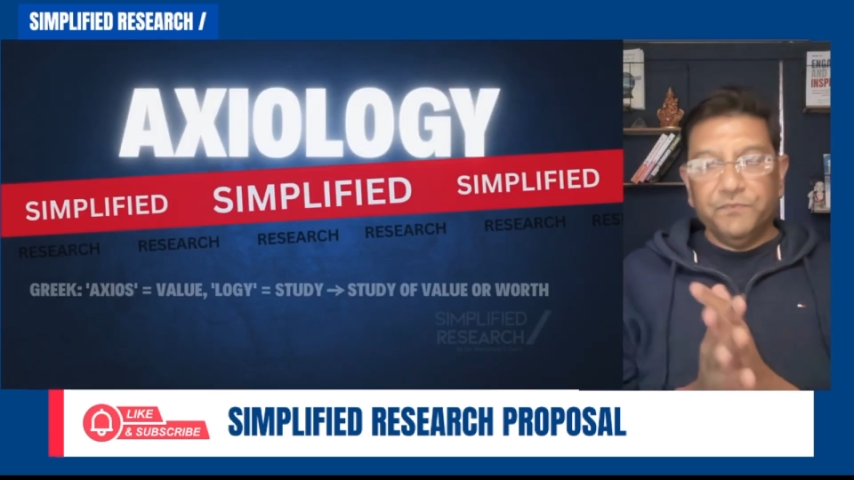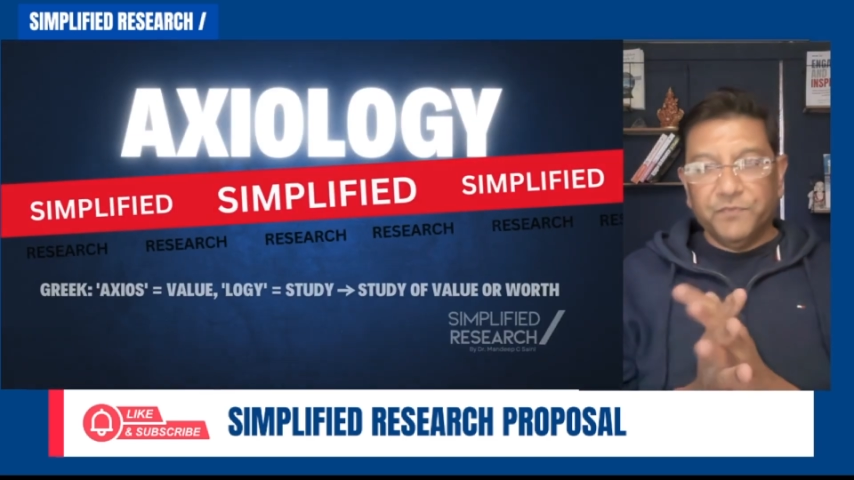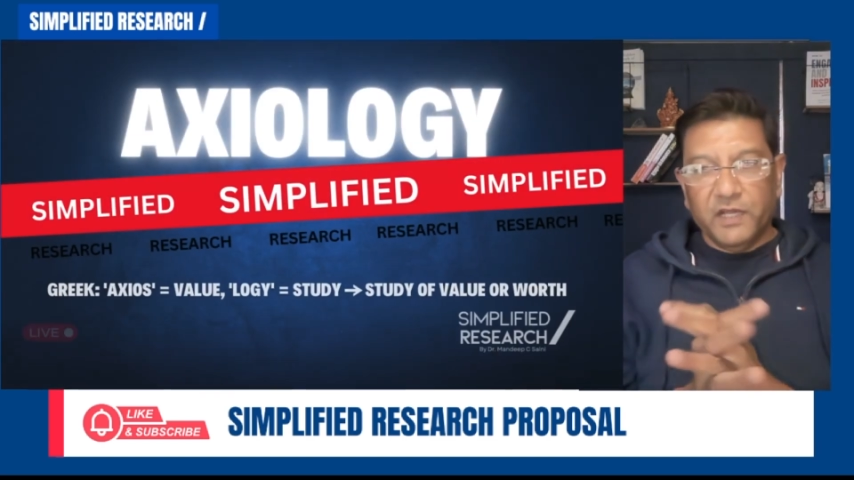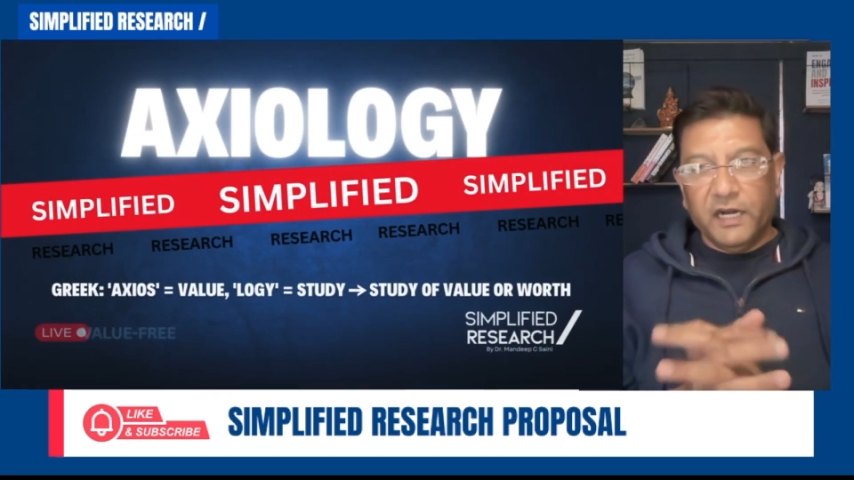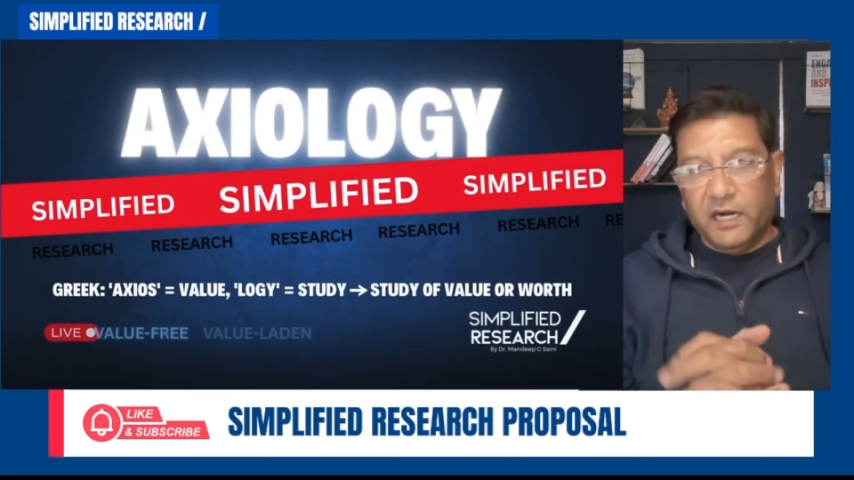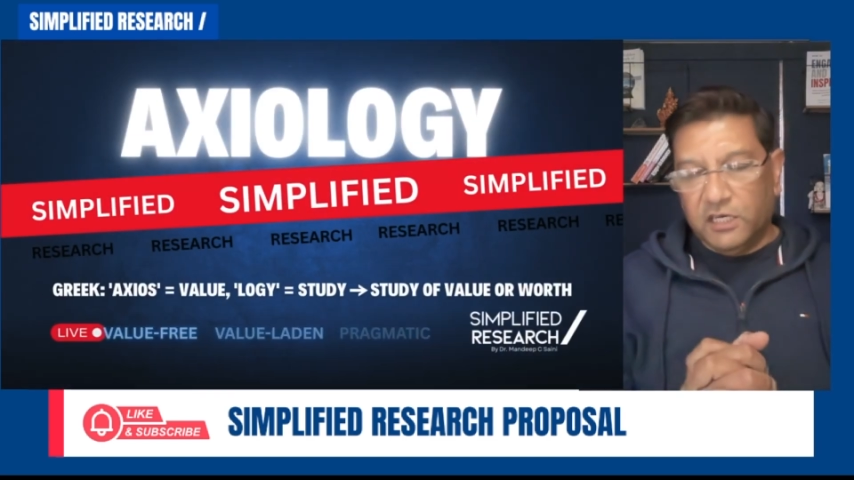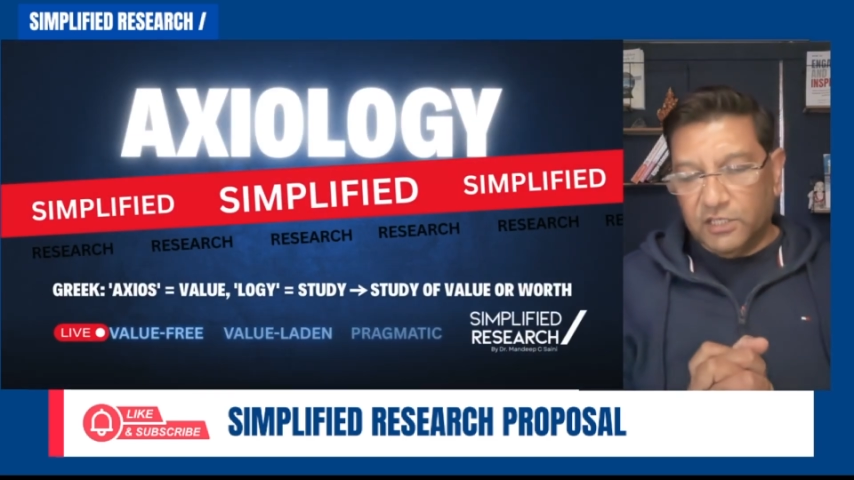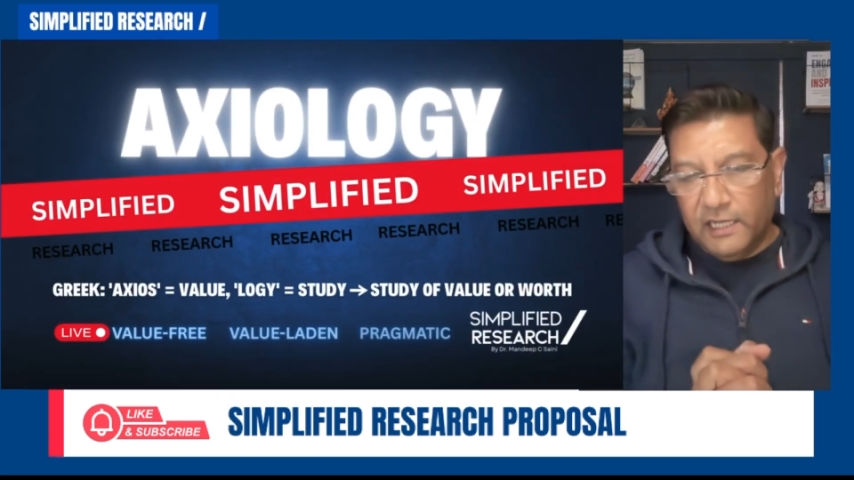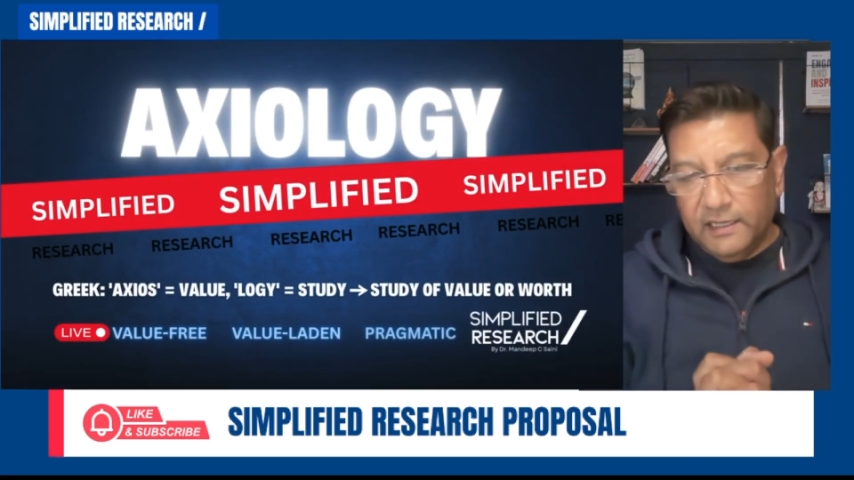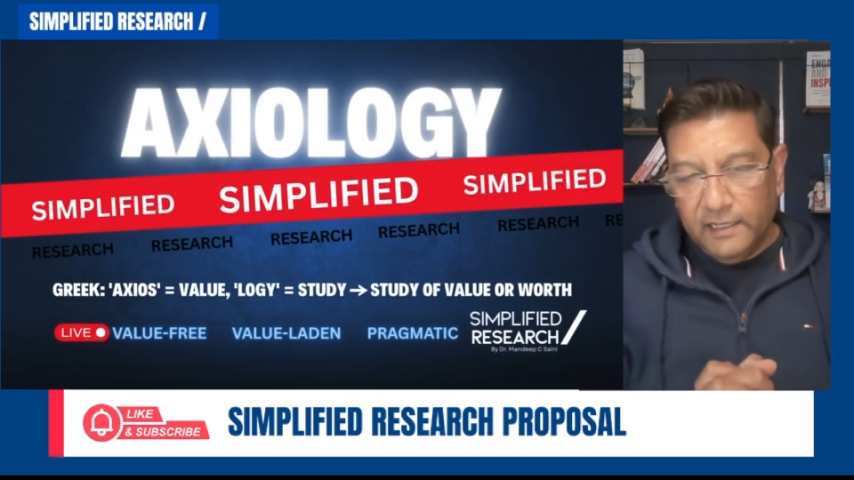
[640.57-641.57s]
in a
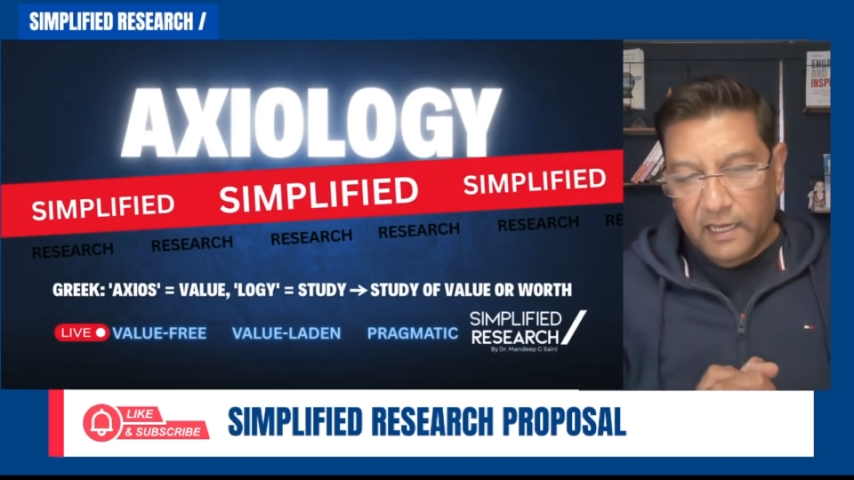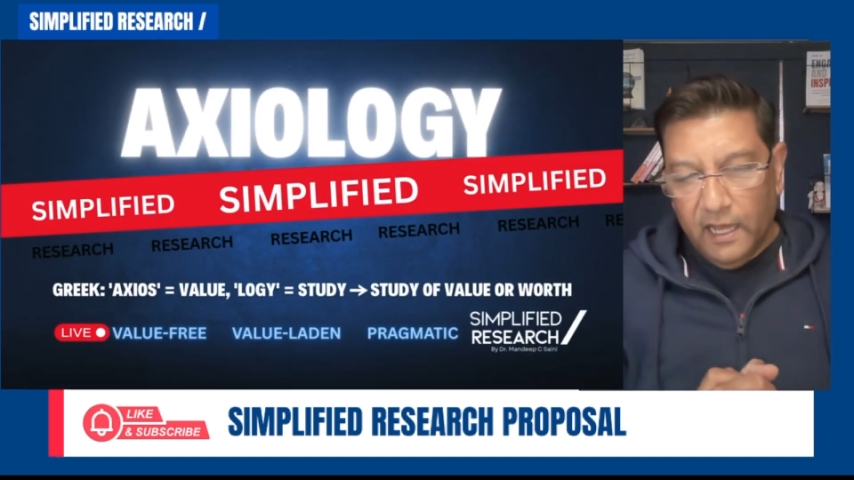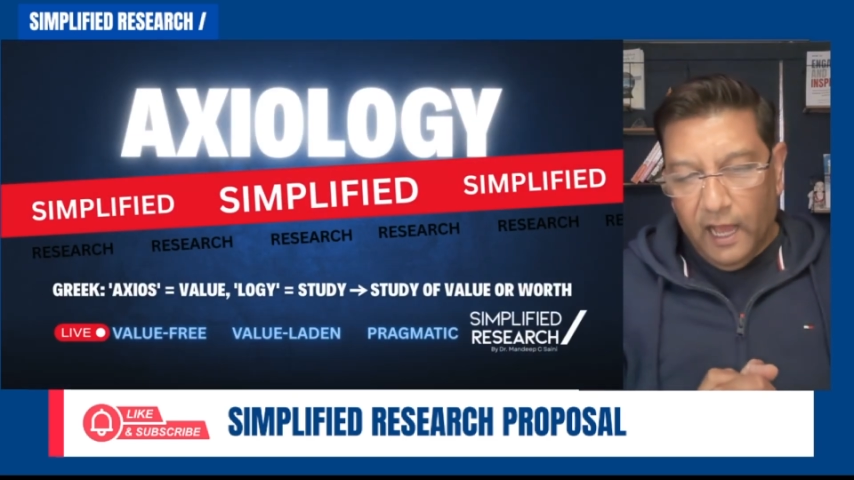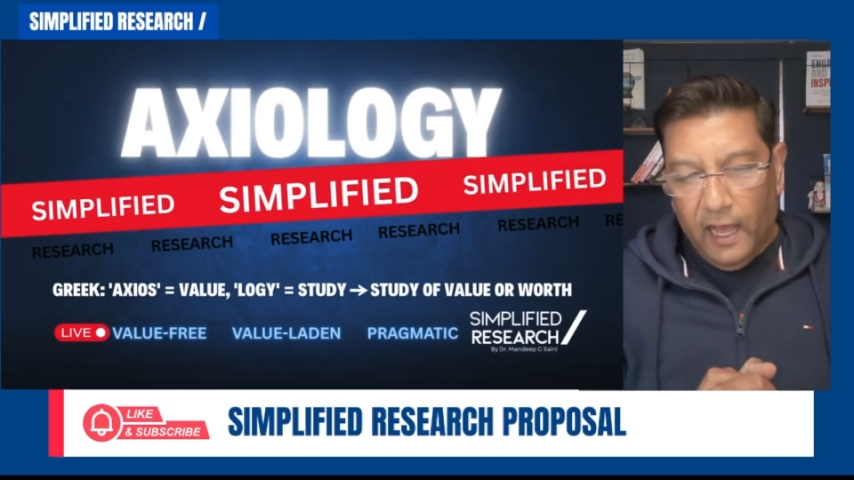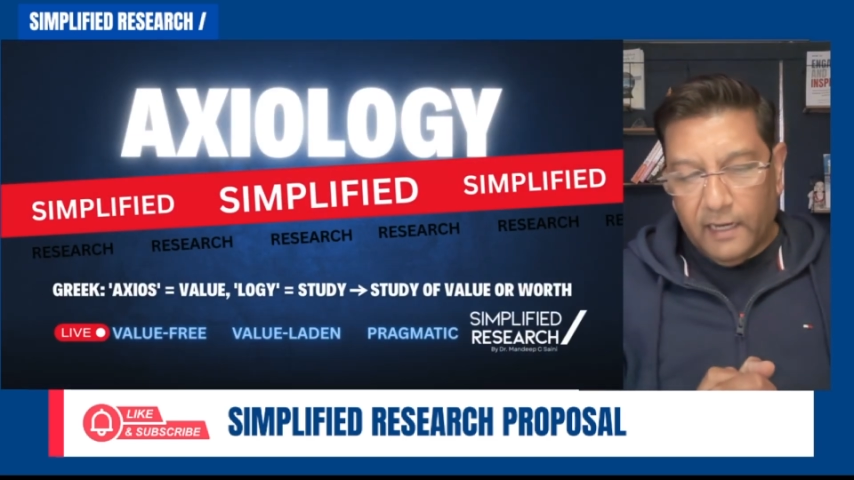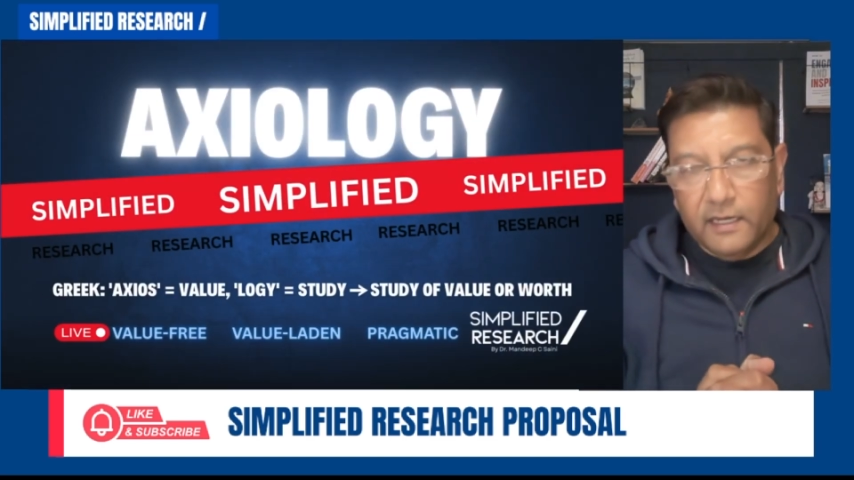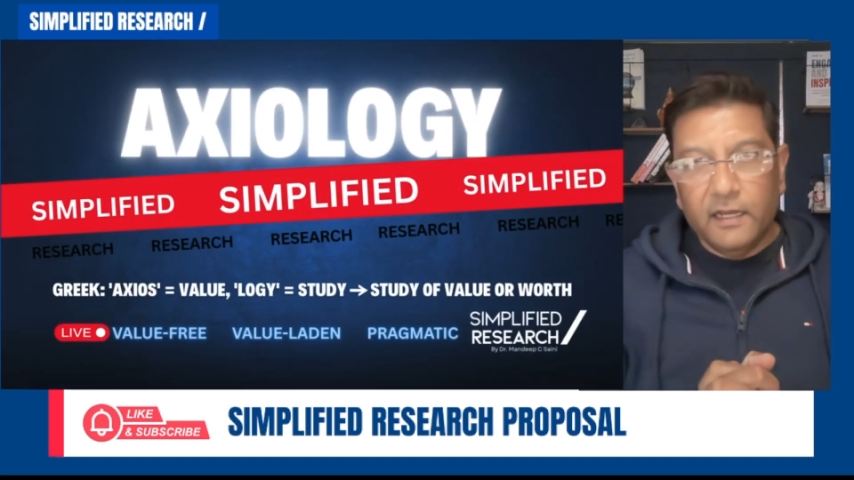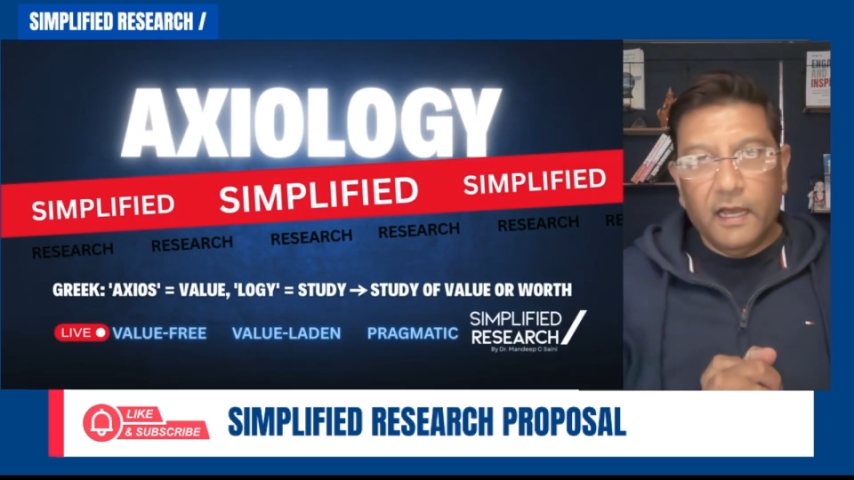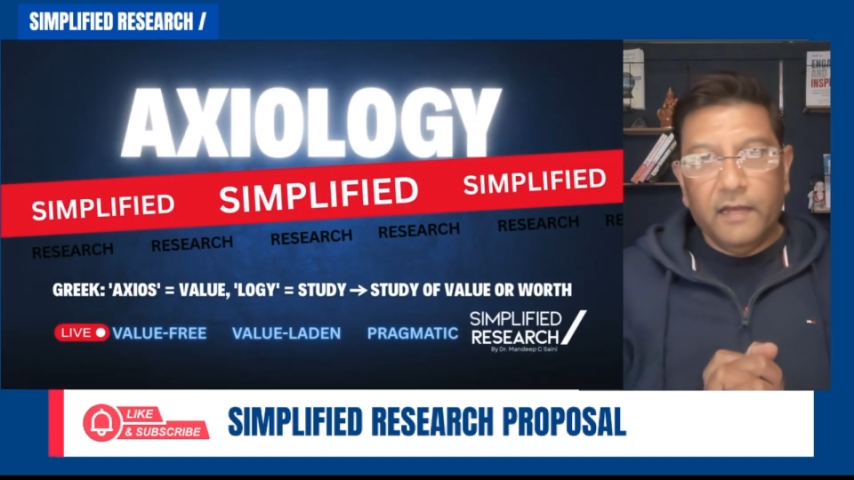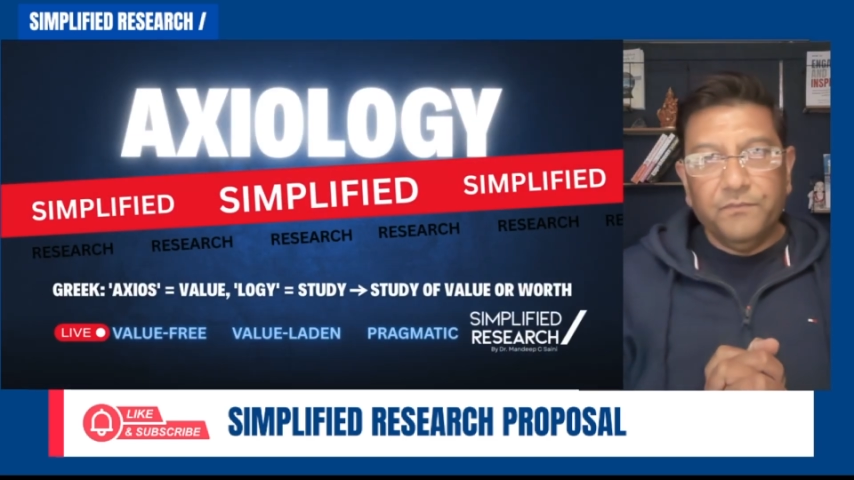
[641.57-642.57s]
nutshell, and